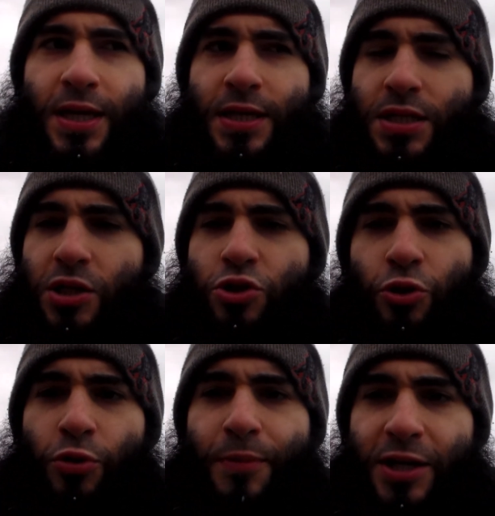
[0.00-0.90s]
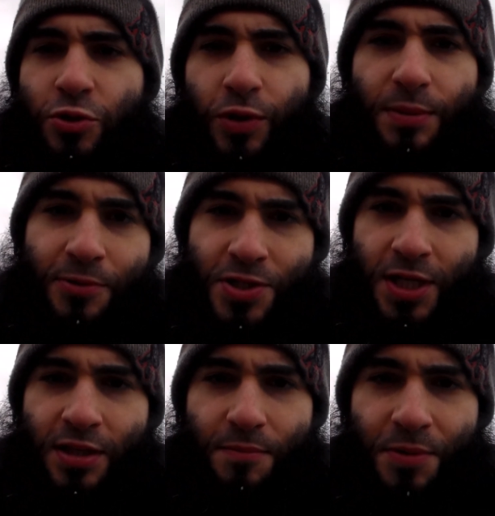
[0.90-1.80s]
is controlled by
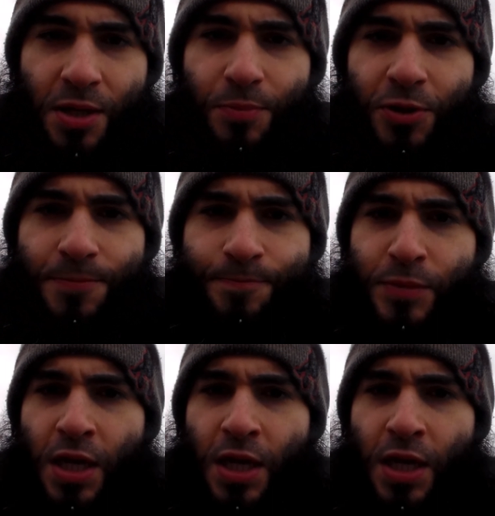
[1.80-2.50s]
20% of the people,